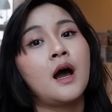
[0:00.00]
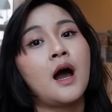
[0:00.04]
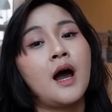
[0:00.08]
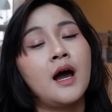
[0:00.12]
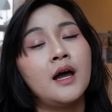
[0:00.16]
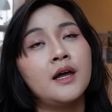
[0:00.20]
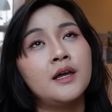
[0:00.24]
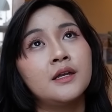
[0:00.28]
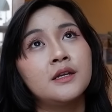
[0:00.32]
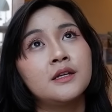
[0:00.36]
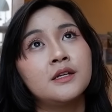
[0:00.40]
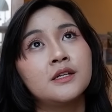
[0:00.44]

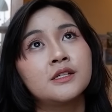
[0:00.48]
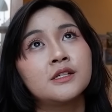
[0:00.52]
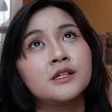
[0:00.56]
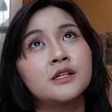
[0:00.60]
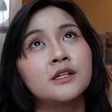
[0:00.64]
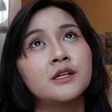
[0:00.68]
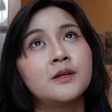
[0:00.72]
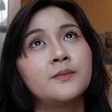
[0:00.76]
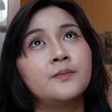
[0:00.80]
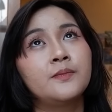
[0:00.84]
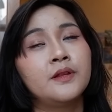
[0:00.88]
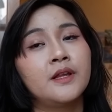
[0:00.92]
I
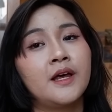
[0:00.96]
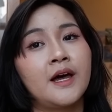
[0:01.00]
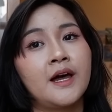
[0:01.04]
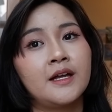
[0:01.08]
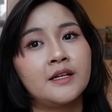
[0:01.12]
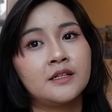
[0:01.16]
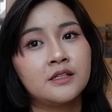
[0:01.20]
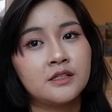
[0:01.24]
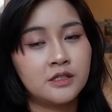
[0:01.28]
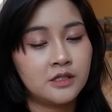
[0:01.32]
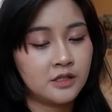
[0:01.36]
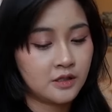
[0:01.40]
initially
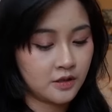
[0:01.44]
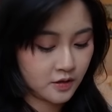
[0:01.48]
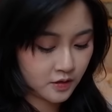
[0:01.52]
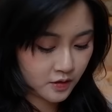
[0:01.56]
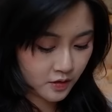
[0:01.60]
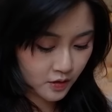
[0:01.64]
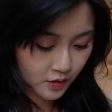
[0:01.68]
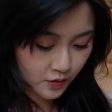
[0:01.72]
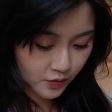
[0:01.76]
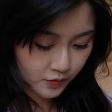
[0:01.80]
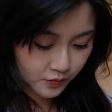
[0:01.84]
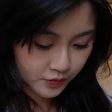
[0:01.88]
planned to
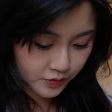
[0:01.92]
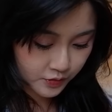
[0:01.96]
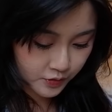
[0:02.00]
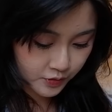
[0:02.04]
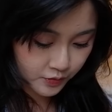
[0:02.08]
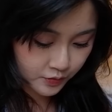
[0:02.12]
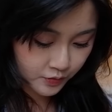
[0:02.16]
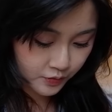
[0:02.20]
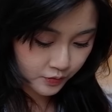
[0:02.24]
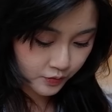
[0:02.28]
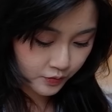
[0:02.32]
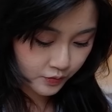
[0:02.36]
go
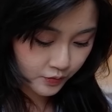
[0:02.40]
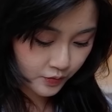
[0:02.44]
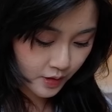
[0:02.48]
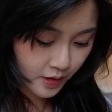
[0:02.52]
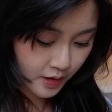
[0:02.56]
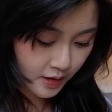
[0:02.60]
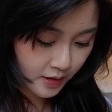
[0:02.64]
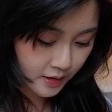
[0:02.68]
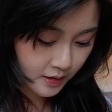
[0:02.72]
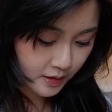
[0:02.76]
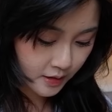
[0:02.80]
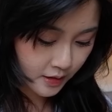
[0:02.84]

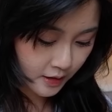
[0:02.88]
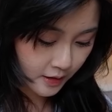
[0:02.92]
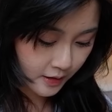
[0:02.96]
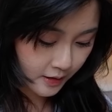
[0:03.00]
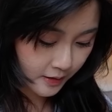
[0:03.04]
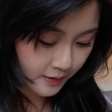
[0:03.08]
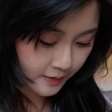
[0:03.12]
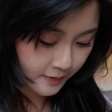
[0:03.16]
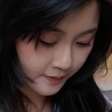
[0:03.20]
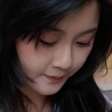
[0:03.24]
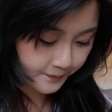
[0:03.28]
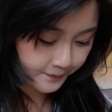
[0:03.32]
to
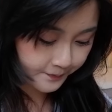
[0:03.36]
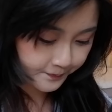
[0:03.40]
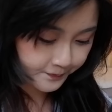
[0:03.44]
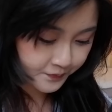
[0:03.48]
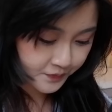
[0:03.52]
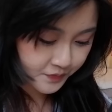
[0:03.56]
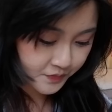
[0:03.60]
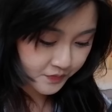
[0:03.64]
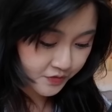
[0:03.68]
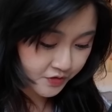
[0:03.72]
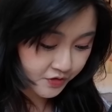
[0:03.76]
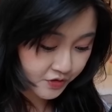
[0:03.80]
um,
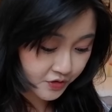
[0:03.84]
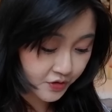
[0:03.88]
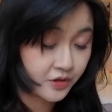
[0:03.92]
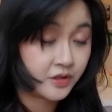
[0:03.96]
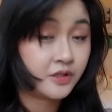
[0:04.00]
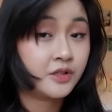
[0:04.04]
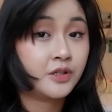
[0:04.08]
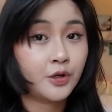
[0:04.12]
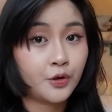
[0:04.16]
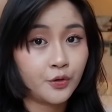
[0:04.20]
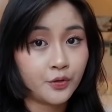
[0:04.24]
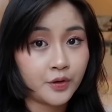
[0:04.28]

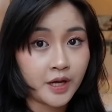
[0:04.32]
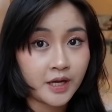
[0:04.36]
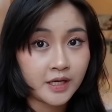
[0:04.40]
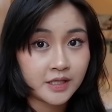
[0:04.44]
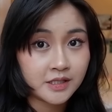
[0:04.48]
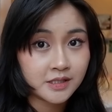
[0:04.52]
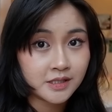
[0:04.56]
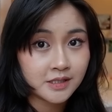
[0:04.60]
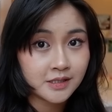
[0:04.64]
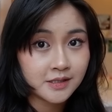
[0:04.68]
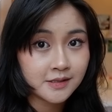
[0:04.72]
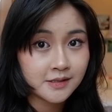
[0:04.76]
certain
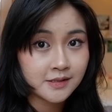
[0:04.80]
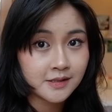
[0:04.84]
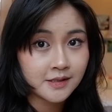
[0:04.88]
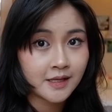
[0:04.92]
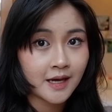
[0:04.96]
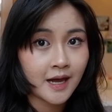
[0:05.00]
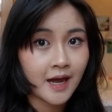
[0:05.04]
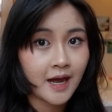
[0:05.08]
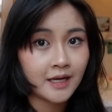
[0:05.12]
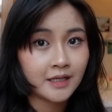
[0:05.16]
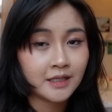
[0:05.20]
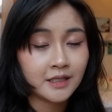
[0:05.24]
locations
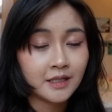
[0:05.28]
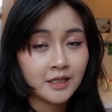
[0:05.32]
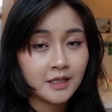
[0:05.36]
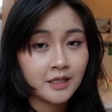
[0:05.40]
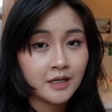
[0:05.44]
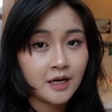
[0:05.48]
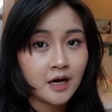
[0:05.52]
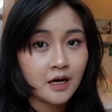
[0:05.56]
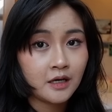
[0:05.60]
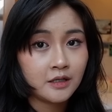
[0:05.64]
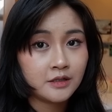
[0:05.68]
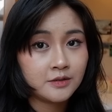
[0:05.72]
that
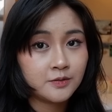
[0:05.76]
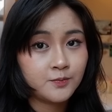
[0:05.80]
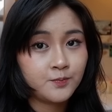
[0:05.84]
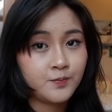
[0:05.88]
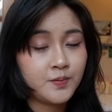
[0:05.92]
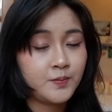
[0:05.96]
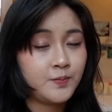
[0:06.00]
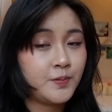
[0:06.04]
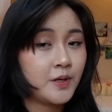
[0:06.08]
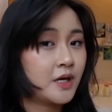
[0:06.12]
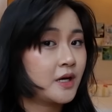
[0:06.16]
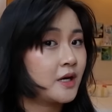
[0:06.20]

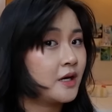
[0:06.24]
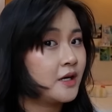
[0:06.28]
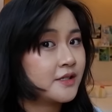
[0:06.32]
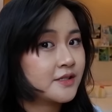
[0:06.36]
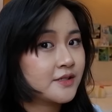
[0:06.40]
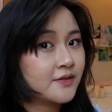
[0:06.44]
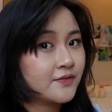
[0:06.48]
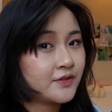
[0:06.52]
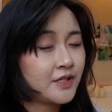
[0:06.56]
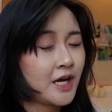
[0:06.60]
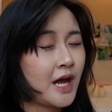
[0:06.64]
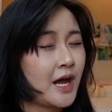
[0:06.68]

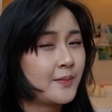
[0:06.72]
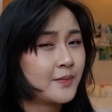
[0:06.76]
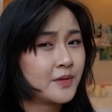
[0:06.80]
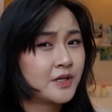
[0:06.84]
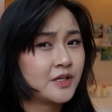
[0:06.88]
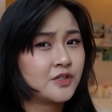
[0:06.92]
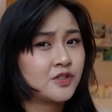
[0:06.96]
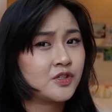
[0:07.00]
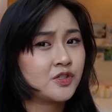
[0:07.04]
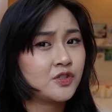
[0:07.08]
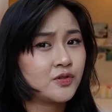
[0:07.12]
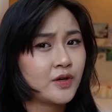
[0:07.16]
because of time
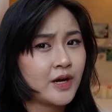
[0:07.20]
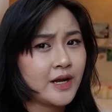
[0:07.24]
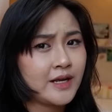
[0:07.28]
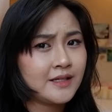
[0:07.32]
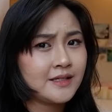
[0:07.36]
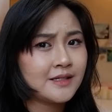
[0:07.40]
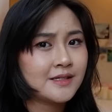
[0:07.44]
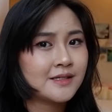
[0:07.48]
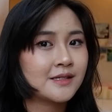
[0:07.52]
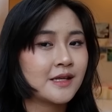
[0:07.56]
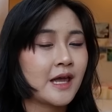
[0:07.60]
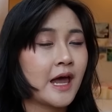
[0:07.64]

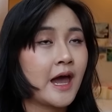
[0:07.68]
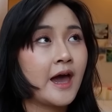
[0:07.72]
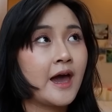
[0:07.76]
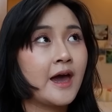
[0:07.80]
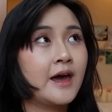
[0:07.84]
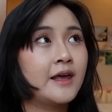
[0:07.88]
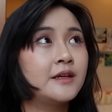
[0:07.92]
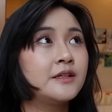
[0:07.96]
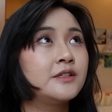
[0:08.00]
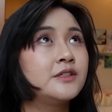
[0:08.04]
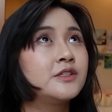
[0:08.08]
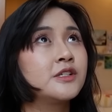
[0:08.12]
constraints
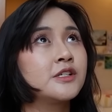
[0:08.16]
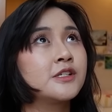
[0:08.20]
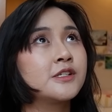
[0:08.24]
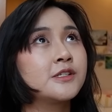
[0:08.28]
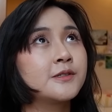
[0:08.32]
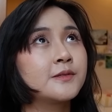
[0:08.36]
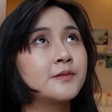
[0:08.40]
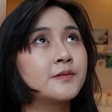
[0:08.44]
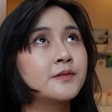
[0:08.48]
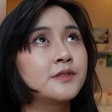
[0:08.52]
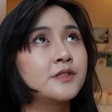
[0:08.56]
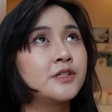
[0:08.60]
and
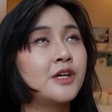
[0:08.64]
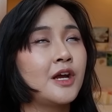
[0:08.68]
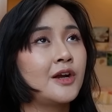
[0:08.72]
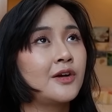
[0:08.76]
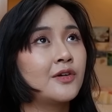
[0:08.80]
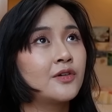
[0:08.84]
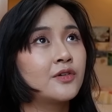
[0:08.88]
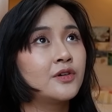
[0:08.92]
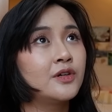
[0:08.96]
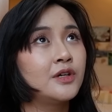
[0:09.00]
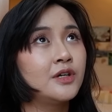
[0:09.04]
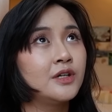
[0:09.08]
just
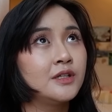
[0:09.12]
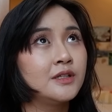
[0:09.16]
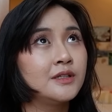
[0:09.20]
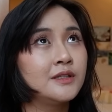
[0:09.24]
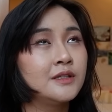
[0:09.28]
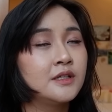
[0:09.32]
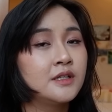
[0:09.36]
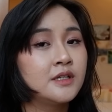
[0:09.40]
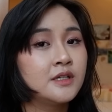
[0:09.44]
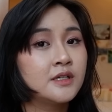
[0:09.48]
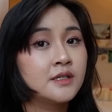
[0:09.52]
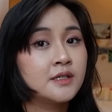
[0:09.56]

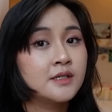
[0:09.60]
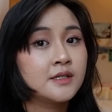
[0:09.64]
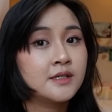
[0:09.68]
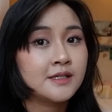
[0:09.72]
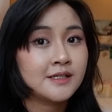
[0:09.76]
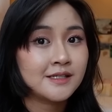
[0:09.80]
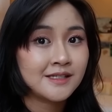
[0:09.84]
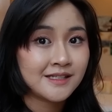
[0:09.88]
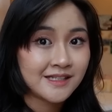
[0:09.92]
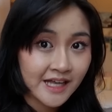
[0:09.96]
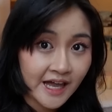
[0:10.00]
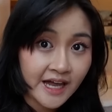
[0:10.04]
general
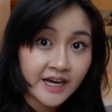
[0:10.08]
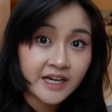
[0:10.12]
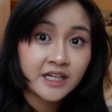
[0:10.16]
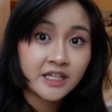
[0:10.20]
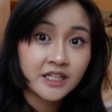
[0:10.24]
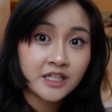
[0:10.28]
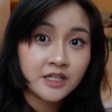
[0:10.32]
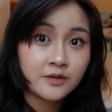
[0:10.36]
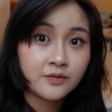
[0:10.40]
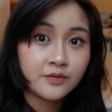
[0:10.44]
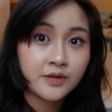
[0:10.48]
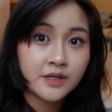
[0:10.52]

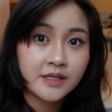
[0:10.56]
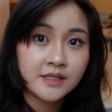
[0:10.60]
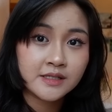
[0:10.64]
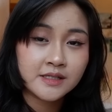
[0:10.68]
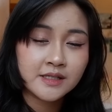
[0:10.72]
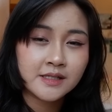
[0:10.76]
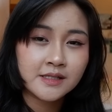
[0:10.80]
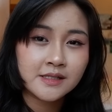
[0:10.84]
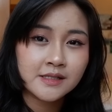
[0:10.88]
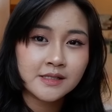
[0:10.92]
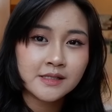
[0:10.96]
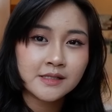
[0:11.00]
sanity
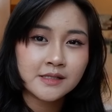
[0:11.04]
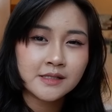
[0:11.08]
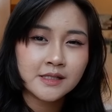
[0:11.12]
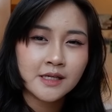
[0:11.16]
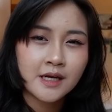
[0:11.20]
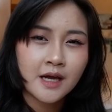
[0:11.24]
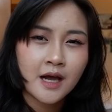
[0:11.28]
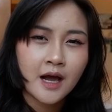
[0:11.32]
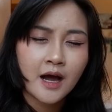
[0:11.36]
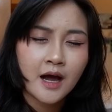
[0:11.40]
reasons